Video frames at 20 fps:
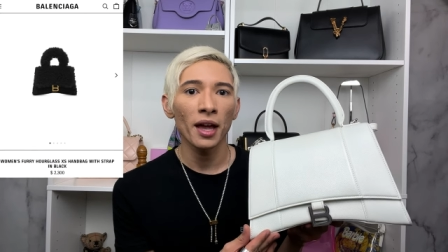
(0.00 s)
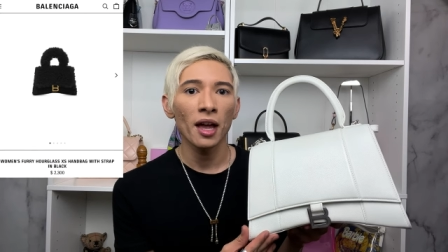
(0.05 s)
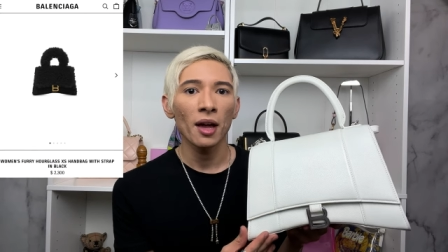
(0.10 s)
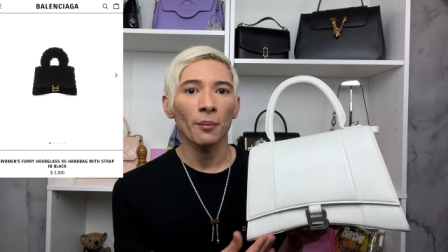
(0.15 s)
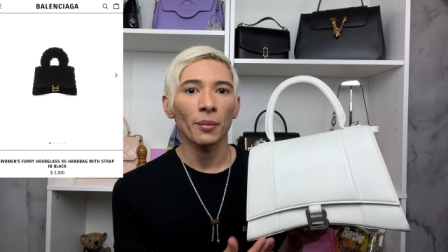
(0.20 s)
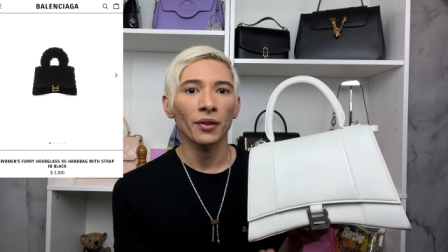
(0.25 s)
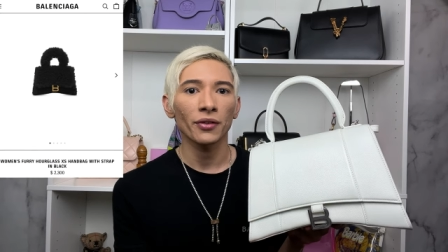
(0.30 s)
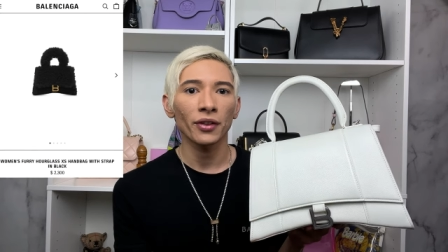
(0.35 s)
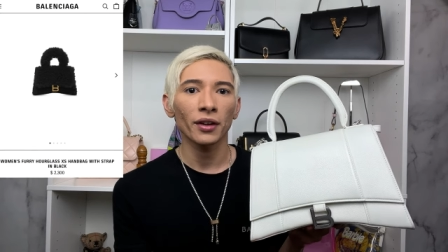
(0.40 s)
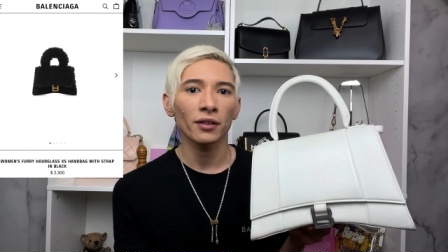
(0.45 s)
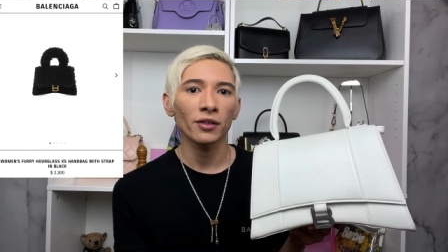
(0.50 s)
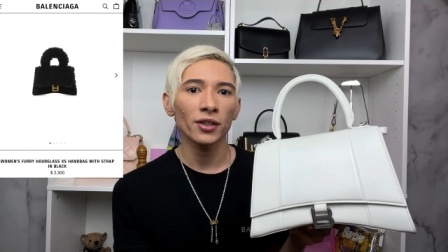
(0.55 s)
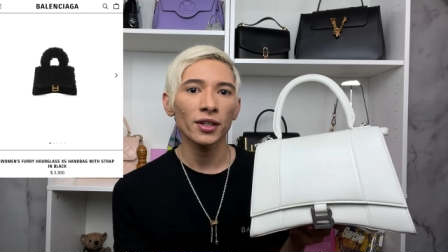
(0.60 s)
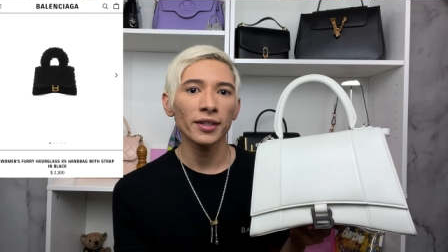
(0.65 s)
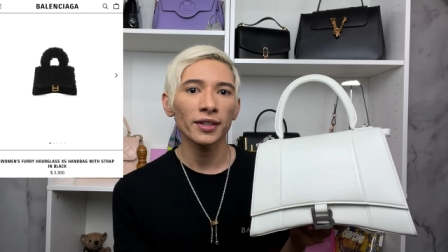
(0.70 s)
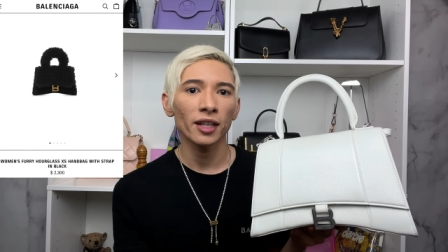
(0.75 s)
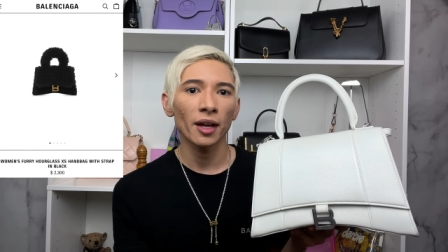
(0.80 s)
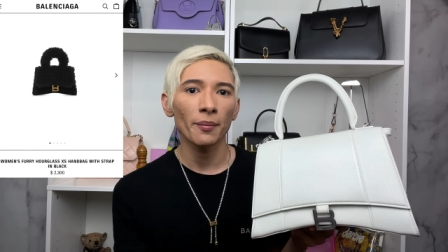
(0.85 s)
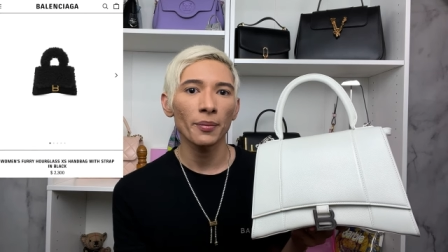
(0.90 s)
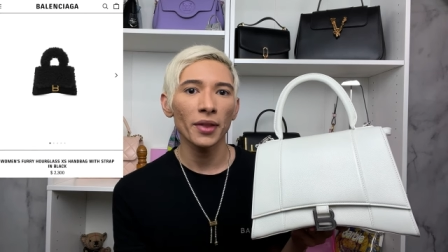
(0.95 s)
but there's just
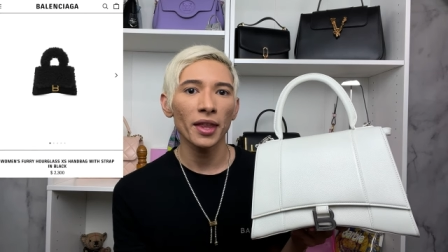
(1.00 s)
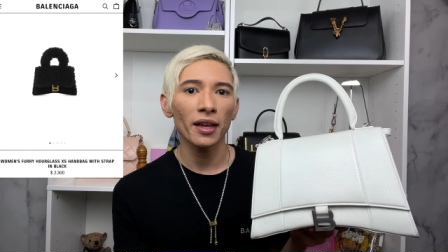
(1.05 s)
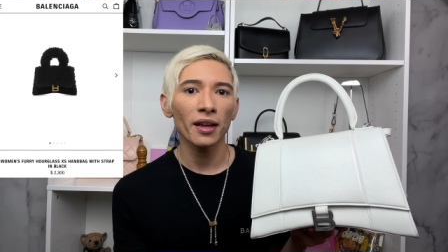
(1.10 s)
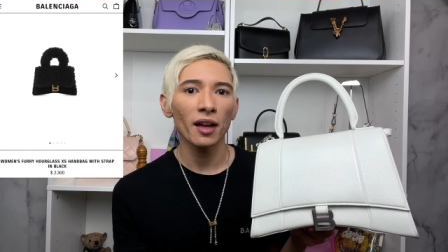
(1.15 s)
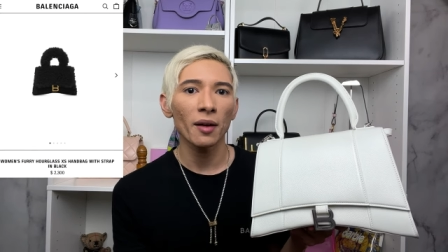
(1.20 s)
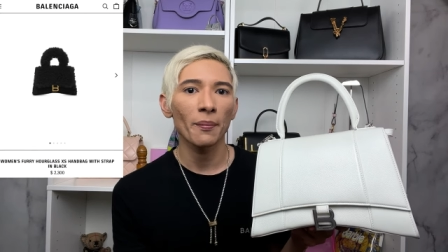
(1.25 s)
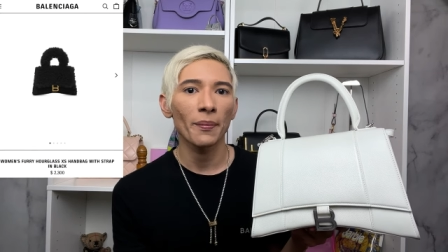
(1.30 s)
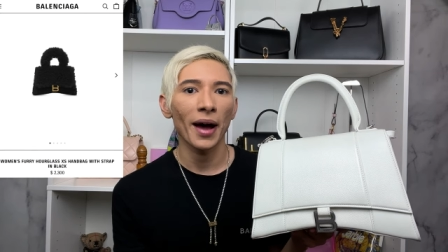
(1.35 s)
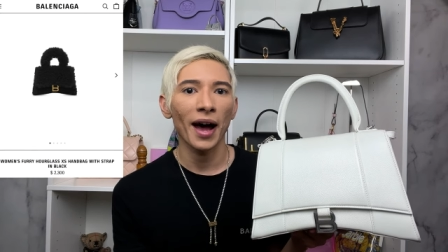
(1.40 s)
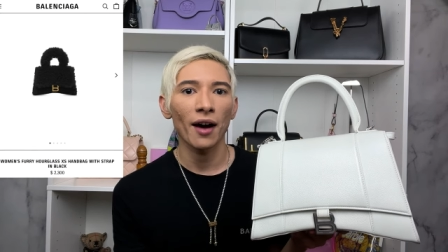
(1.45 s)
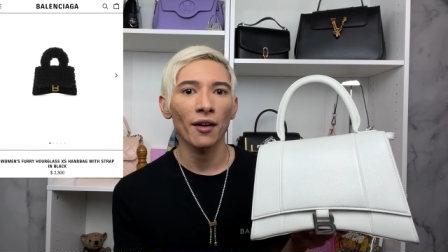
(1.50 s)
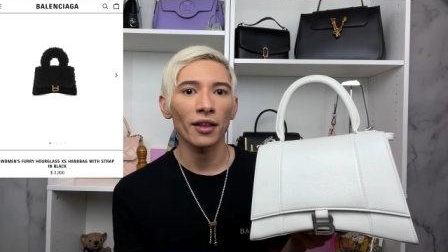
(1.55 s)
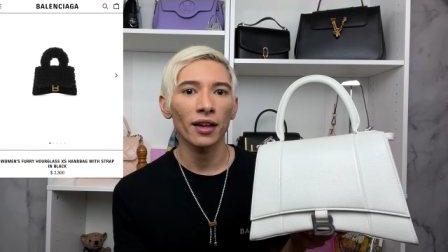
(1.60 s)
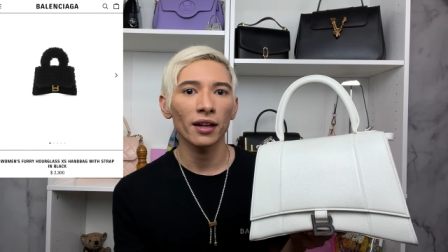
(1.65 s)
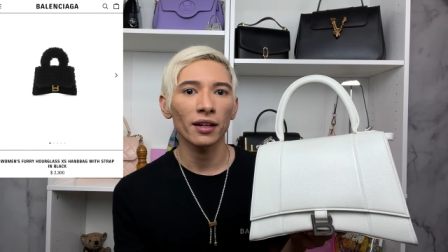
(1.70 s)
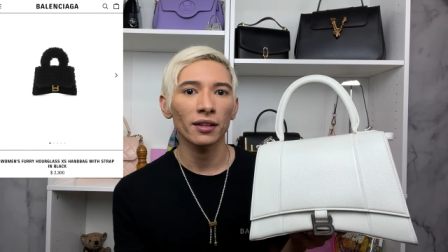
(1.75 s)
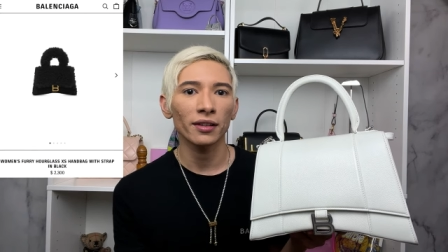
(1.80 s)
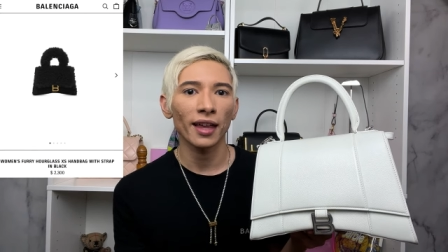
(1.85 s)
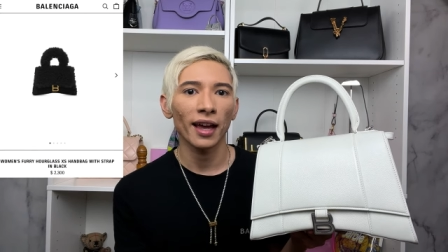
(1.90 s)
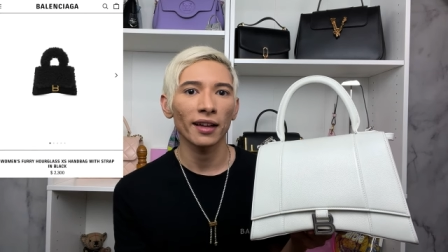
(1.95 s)
something about
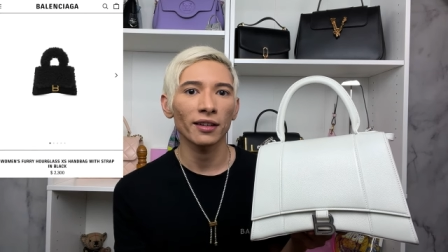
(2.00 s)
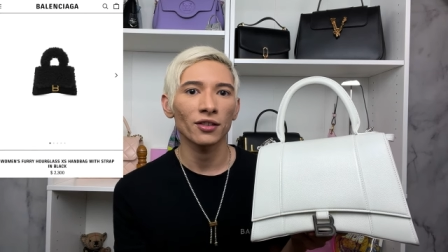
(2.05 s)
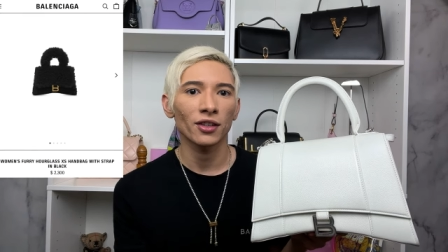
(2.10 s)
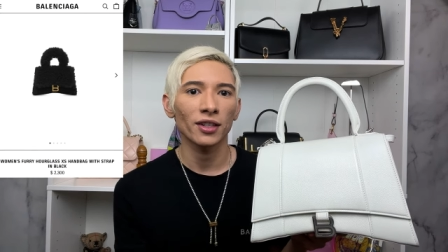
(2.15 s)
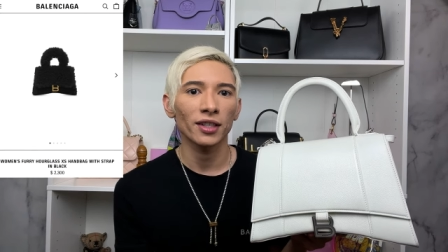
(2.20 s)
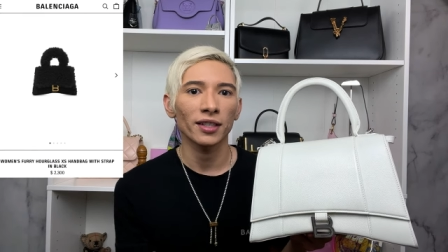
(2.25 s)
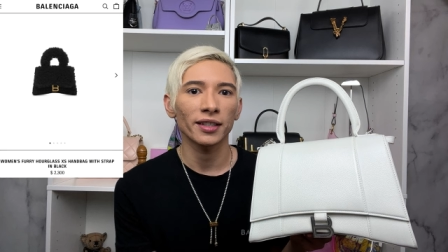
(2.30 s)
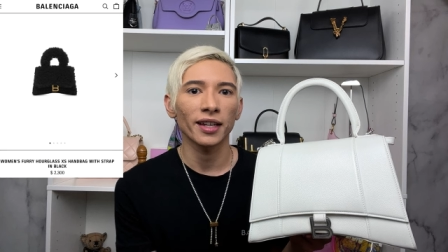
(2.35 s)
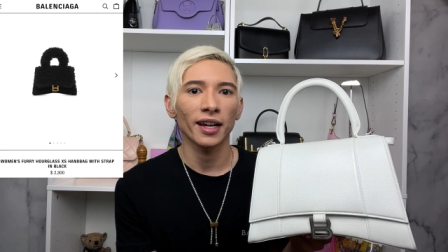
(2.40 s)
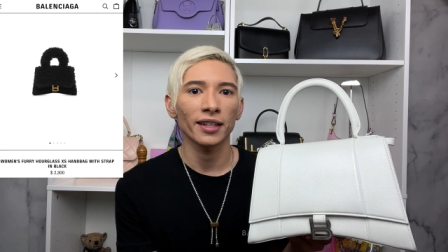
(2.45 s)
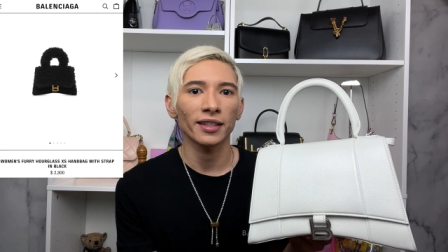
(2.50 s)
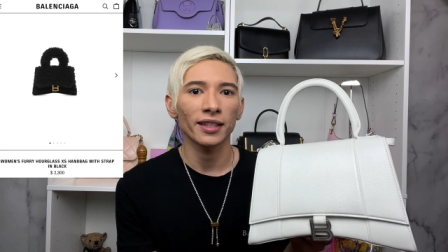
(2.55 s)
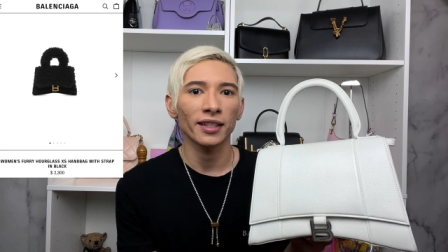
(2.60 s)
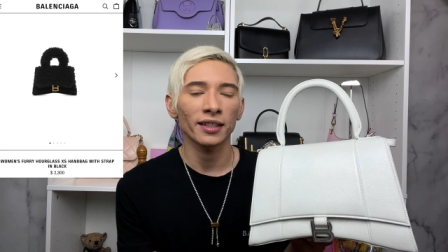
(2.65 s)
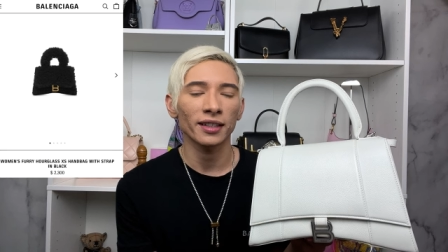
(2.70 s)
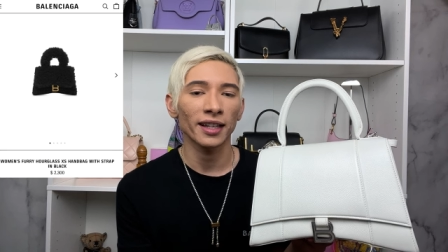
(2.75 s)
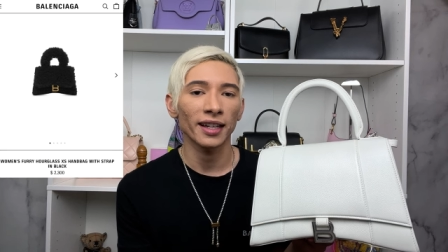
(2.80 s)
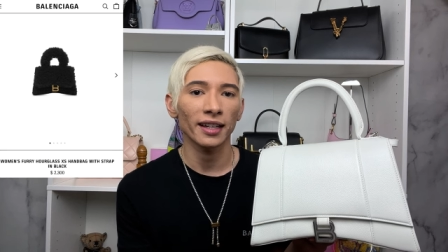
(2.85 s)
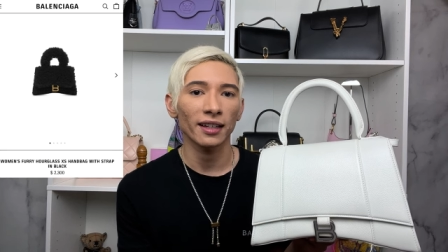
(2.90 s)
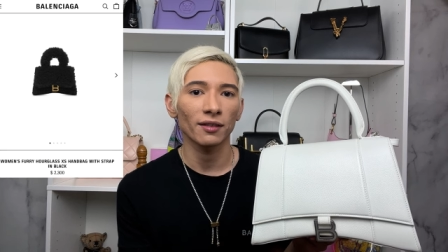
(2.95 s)
it that just doesn't
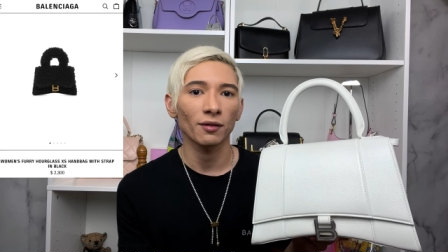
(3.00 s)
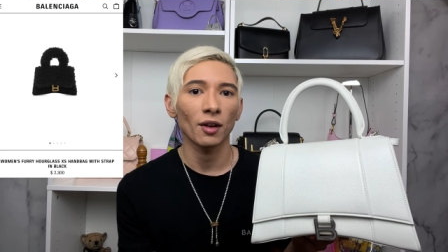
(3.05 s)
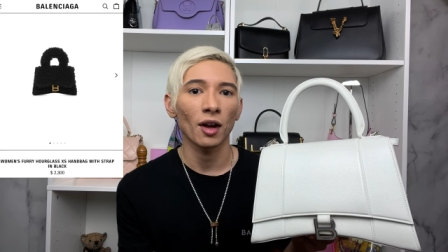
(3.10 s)
like